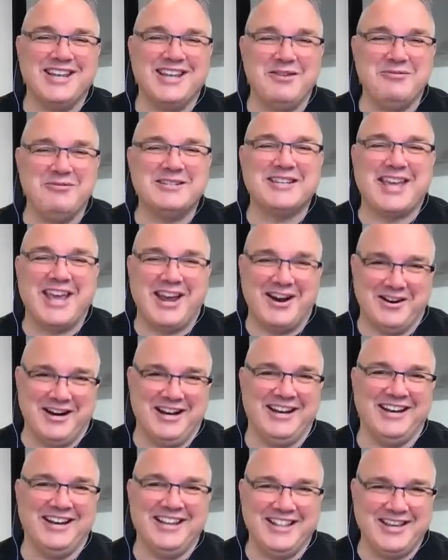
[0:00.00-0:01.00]
it was
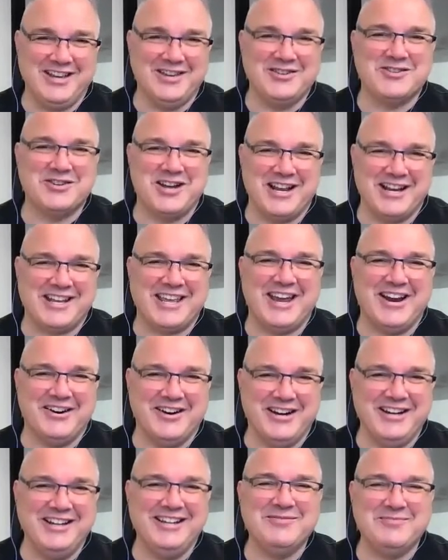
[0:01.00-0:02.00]
Karen, the internet
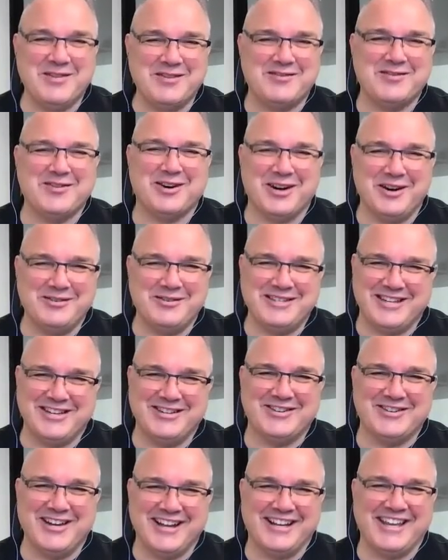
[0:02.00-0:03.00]
Karen, before it was
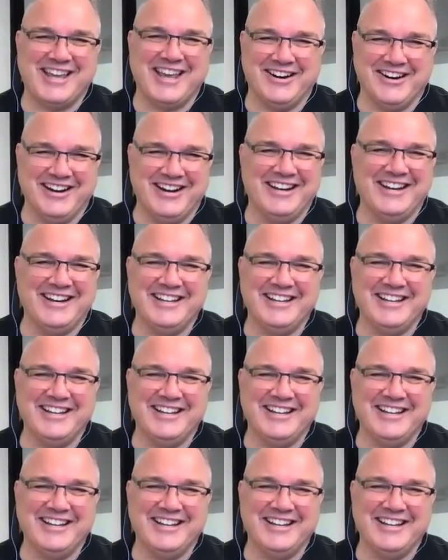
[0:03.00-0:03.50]
internet Karen.